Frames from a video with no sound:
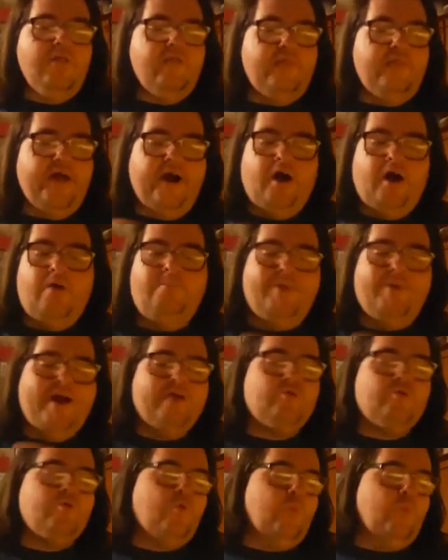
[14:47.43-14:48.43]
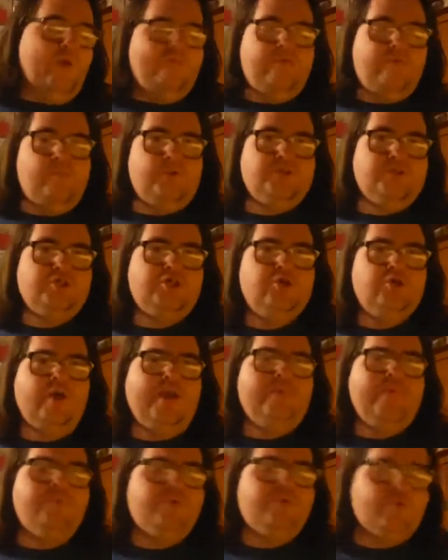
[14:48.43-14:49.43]
they are microwavable to
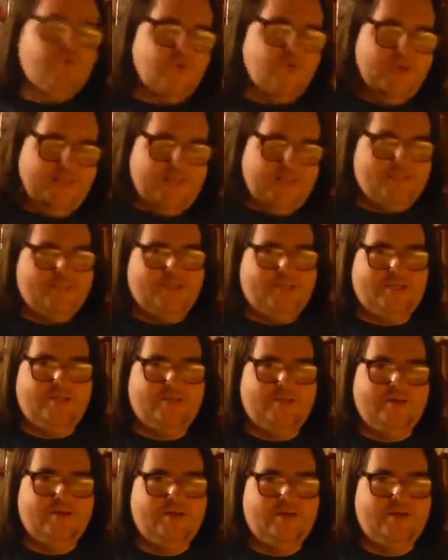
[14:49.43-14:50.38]
a point.